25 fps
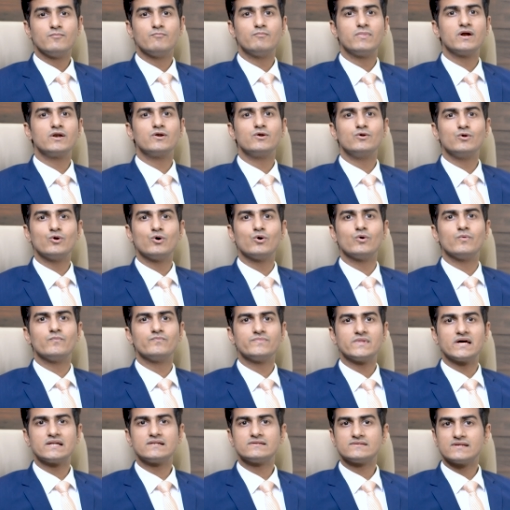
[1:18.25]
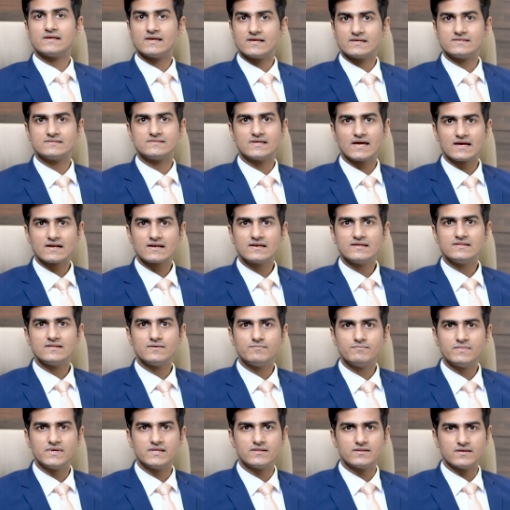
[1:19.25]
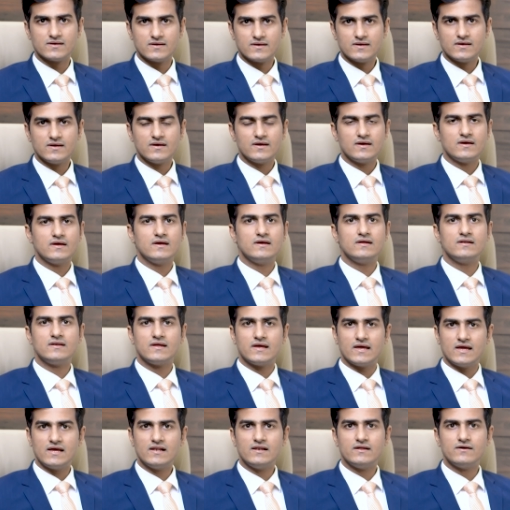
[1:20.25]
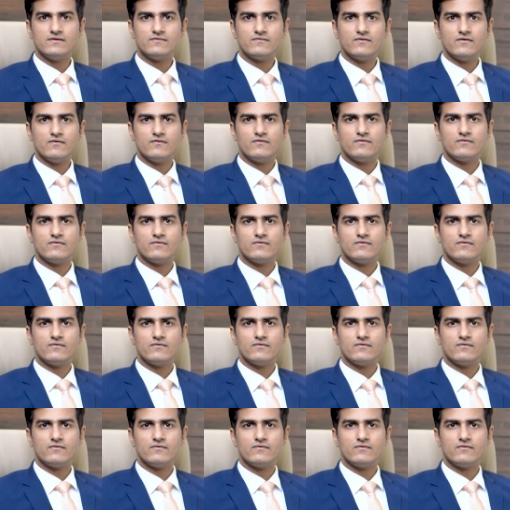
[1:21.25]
But no, that's exactly the myth. In ALIF,